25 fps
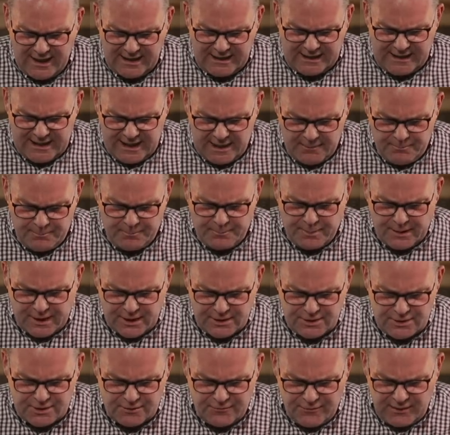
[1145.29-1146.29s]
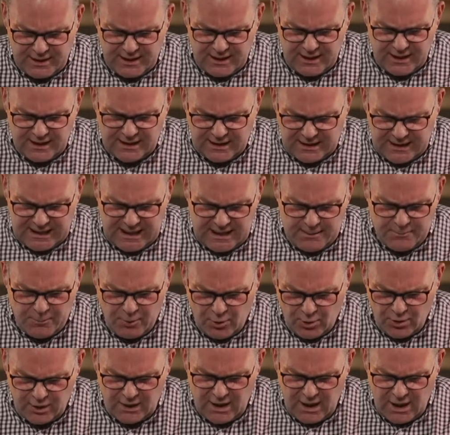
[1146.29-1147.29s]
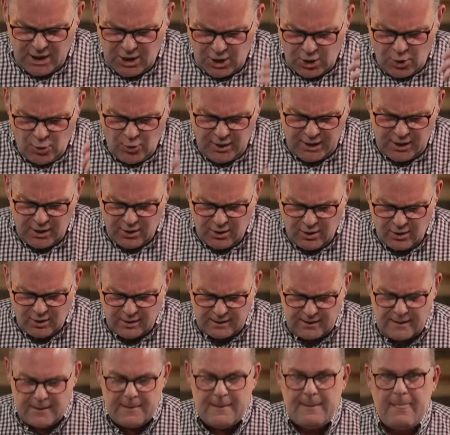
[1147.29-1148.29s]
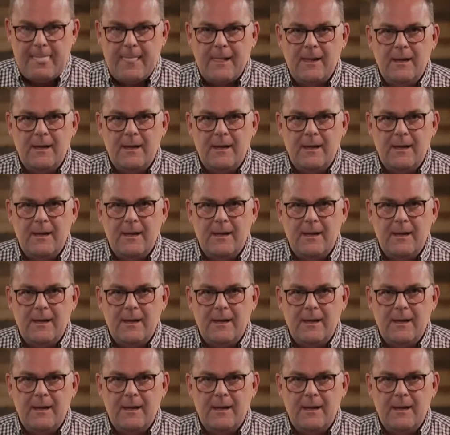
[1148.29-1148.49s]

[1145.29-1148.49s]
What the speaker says: and keep persevering and keep on going on.